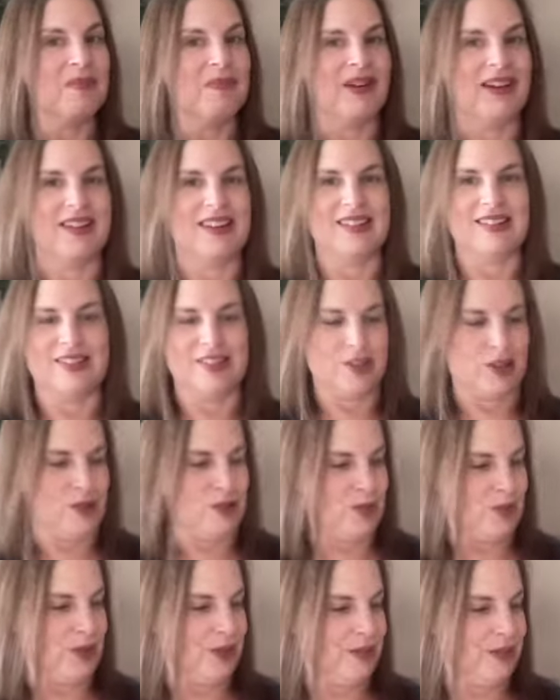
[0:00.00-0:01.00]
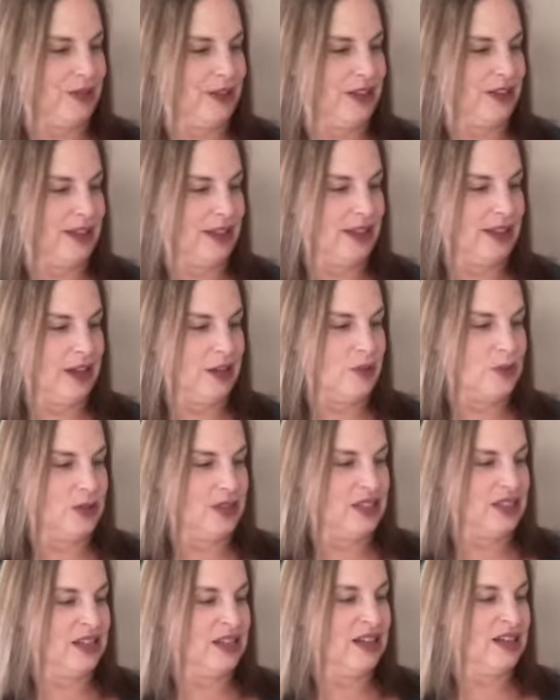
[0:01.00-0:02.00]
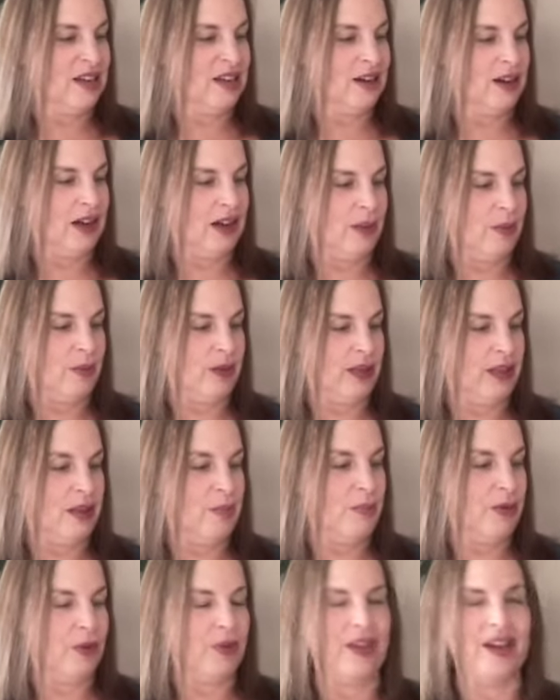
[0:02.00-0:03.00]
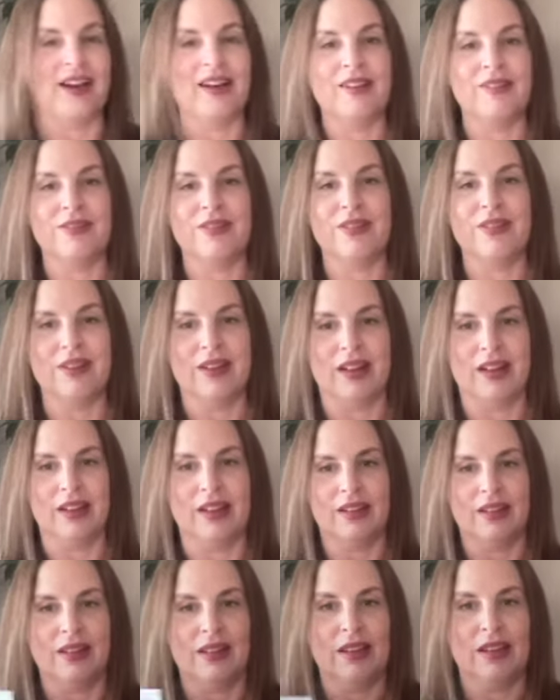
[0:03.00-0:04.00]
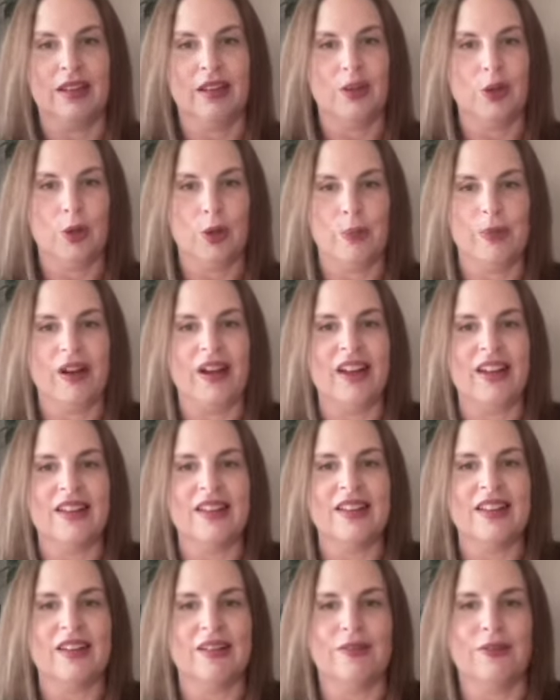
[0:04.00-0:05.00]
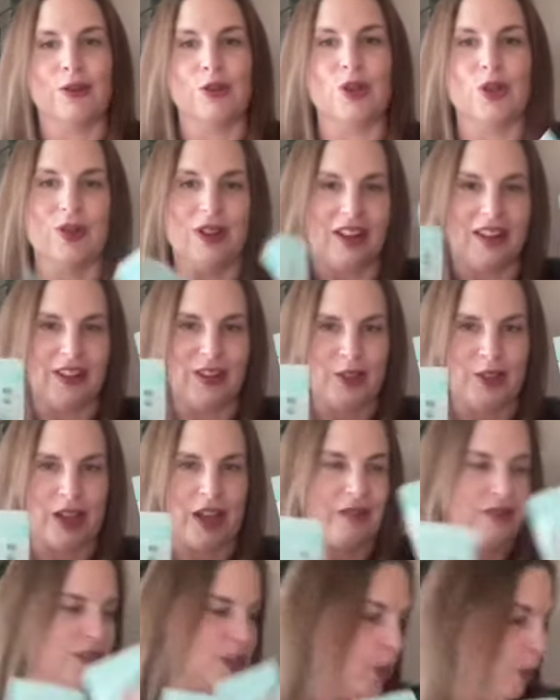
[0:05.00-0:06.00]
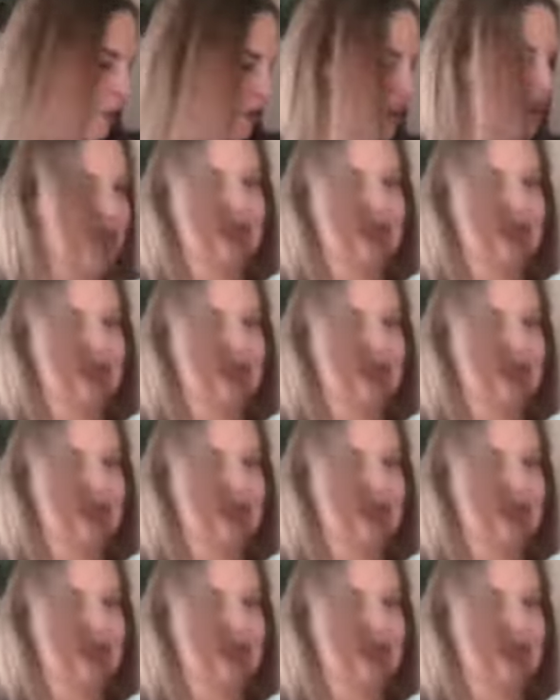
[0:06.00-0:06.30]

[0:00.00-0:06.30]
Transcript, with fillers: but it's just sort of funny that that's what's in there. Um, and they both have a coupon for $2 off. So,